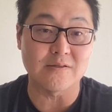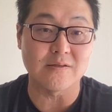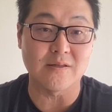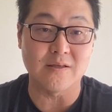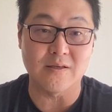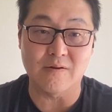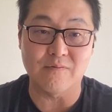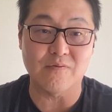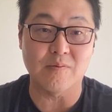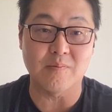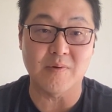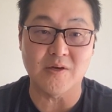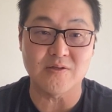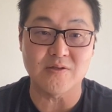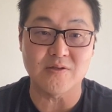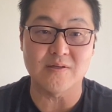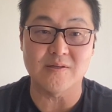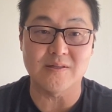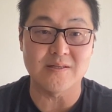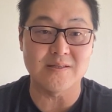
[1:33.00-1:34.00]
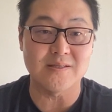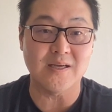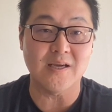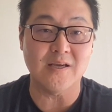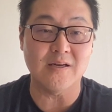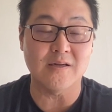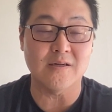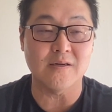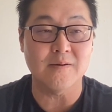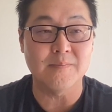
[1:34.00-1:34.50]
to the information and the
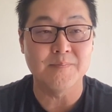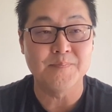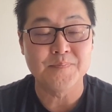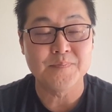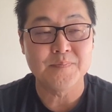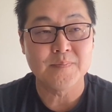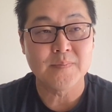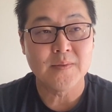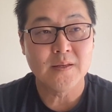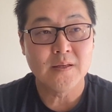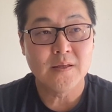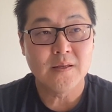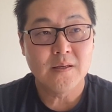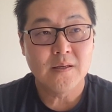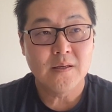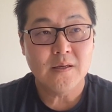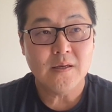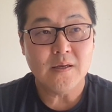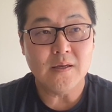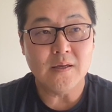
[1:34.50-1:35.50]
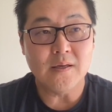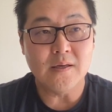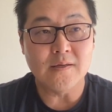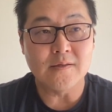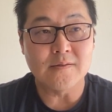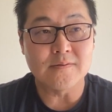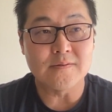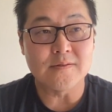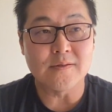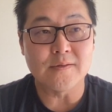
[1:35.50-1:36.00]
data.
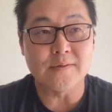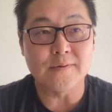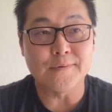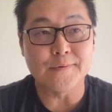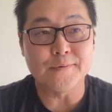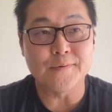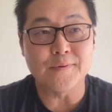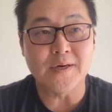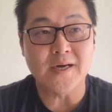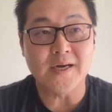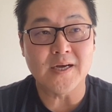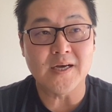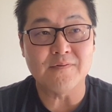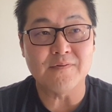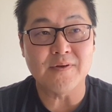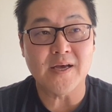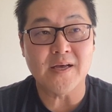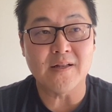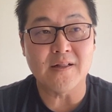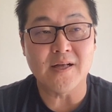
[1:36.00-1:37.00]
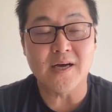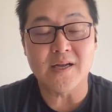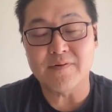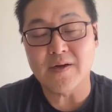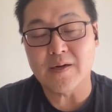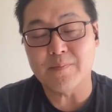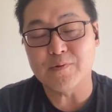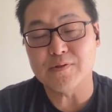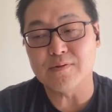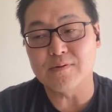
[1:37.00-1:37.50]
And so I've had a lot of
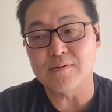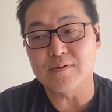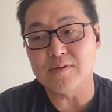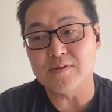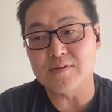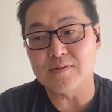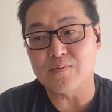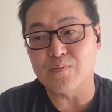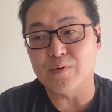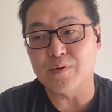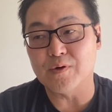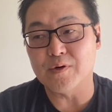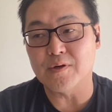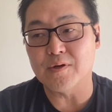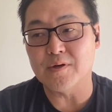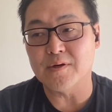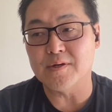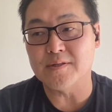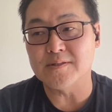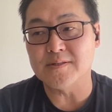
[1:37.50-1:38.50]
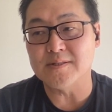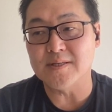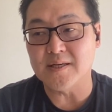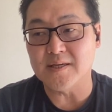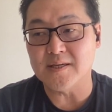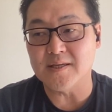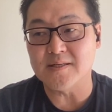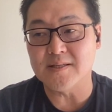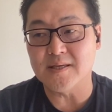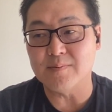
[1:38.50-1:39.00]
opportunities to work on data
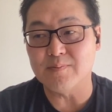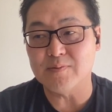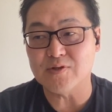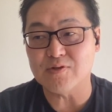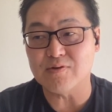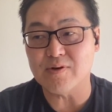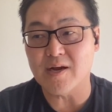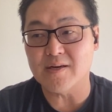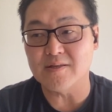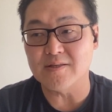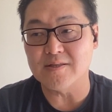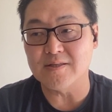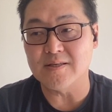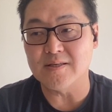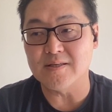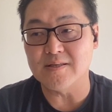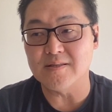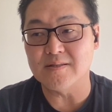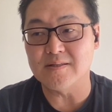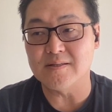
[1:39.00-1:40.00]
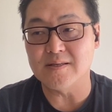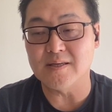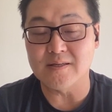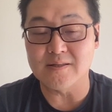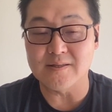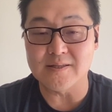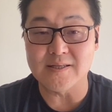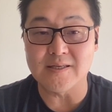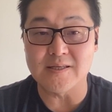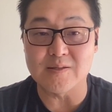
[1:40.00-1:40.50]
containment strategies, data
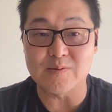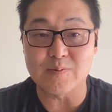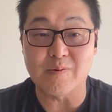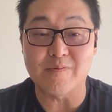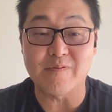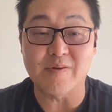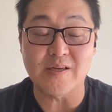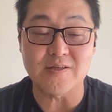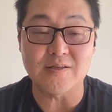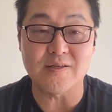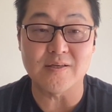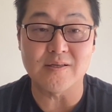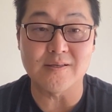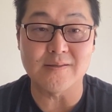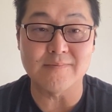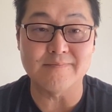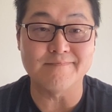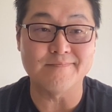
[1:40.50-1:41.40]
leakage prevention,